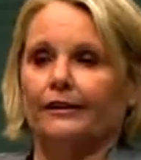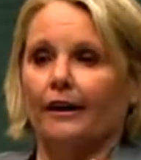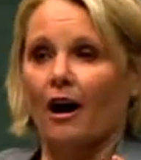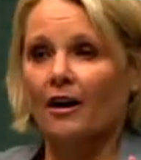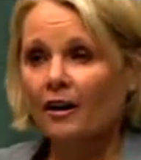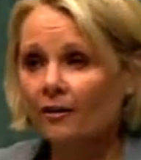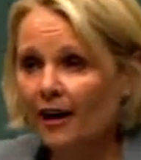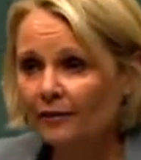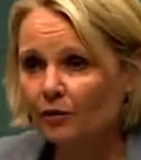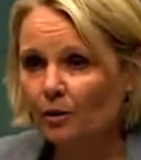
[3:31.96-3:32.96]
I don't know if I
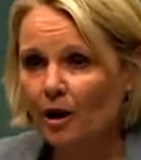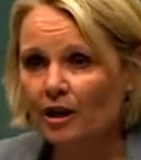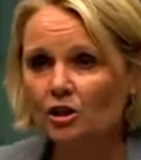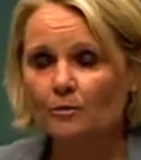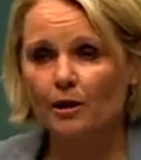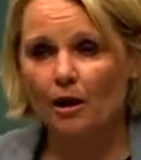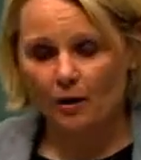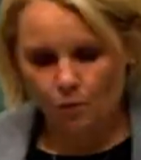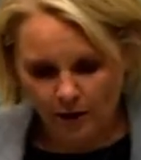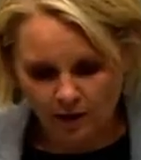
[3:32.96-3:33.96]
have to remind you, but I
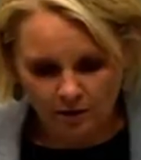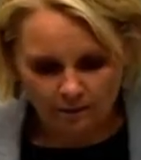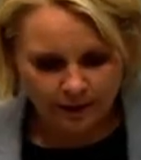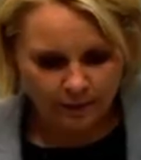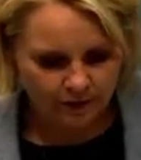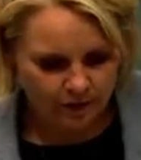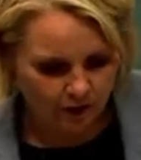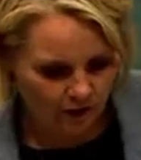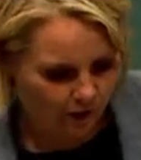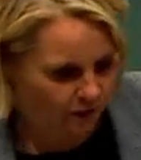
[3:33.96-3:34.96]
will, Member for
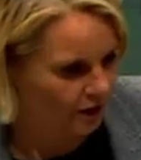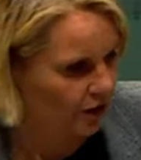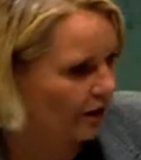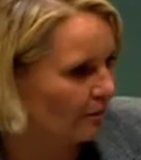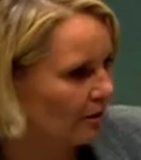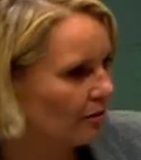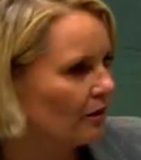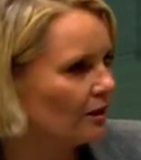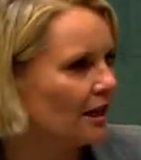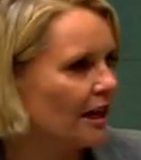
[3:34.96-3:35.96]
Hughes and the Shadow Minister at
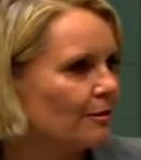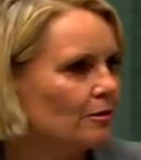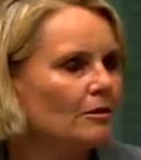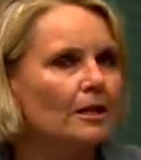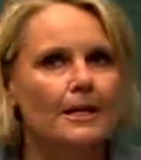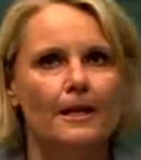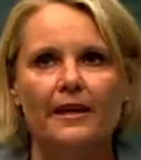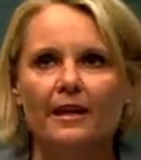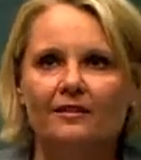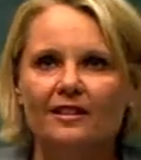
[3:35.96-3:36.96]
the table.
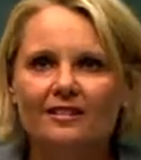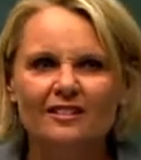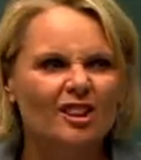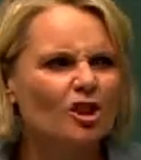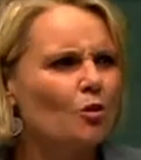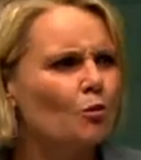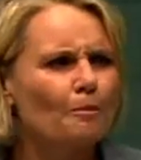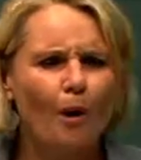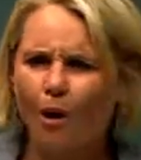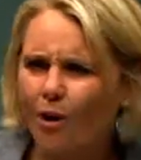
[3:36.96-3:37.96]
There's this, you know,
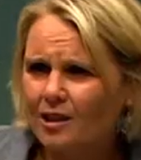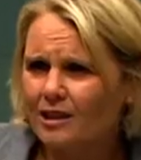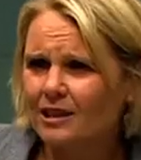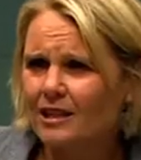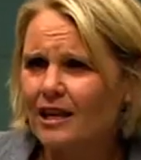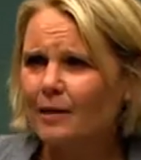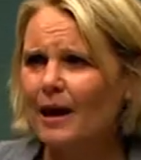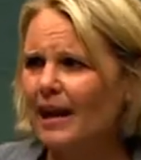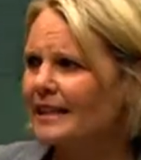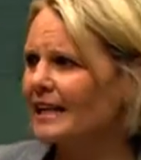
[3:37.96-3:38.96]
report
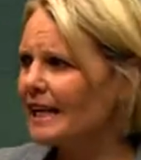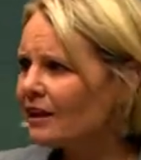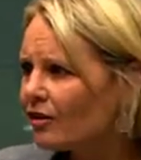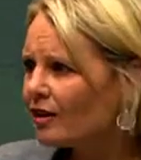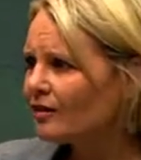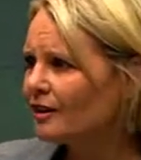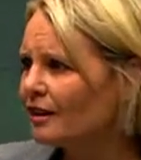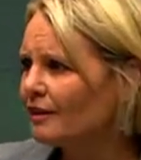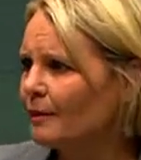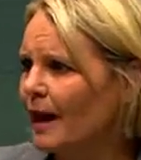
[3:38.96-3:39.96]
about the increase
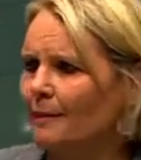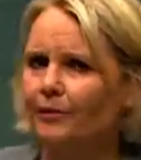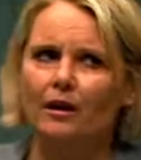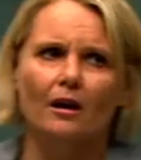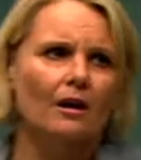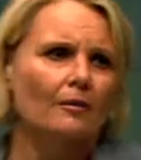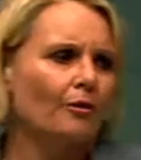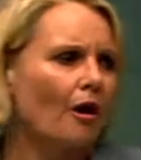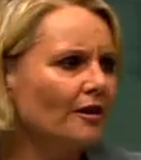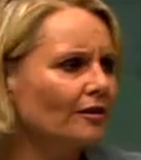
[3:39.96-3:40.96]
in
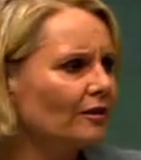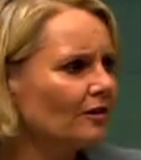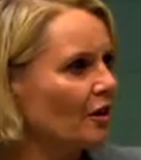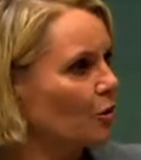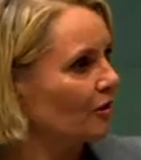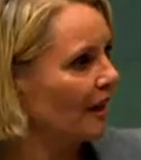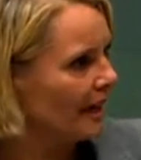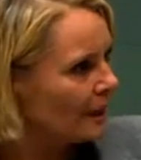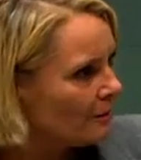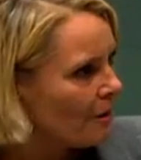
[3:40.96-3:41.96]
prices that was
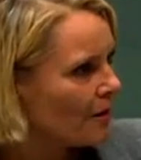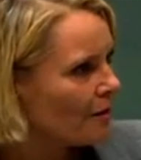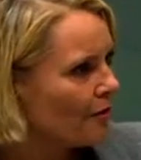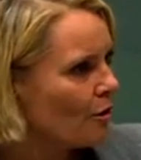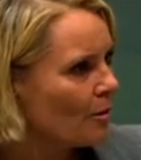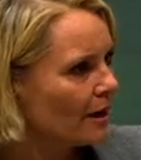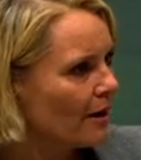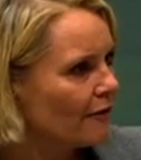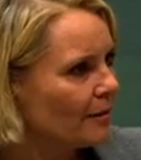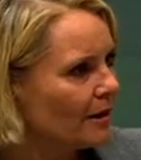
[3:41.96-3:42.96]
hidden by the former
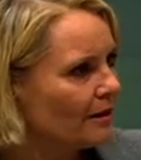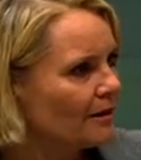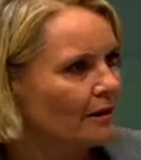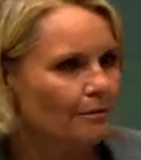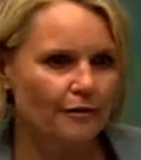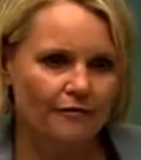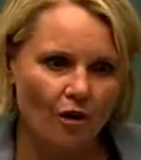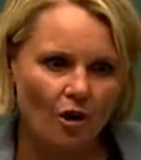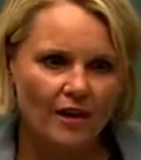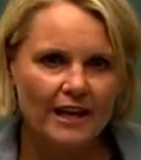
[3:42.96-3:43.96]
government
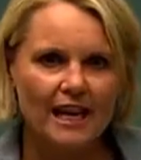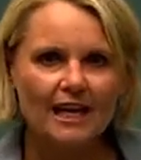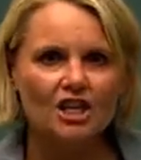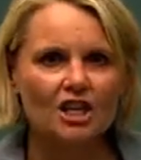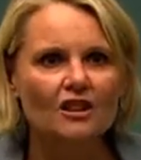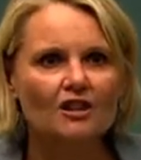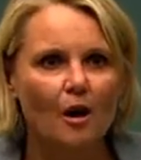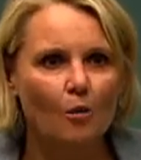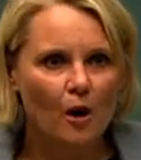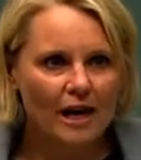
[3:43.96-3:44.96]
before the election
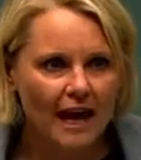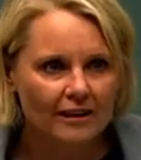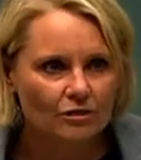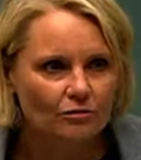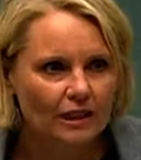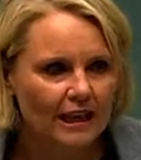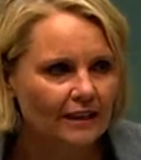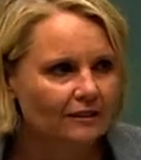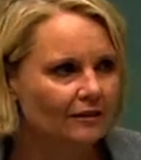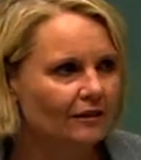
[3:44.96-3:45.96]
that we had to
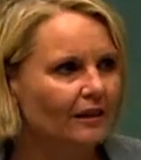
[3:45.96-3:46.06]
release.